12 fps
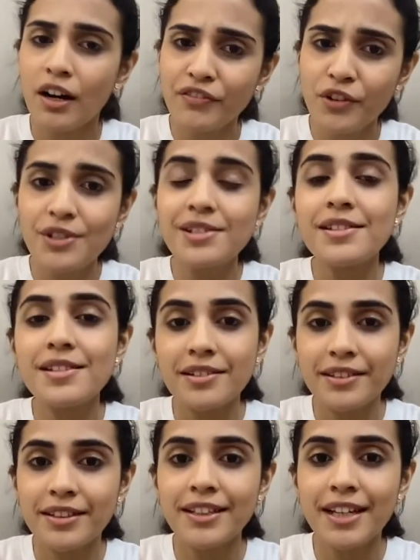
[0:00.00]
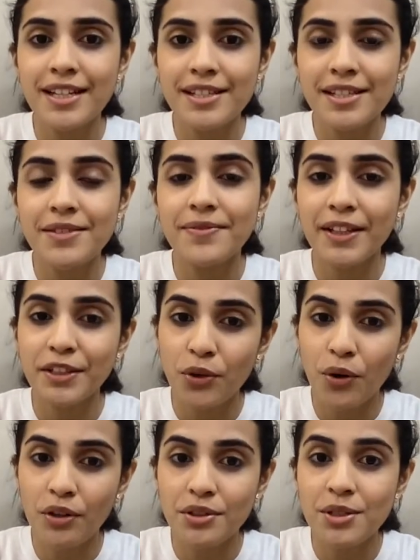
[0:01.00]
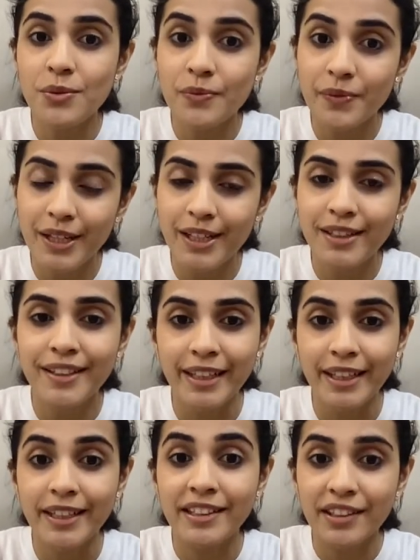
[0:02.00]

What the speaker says: Of course, in certain cases where the doctors feel the need,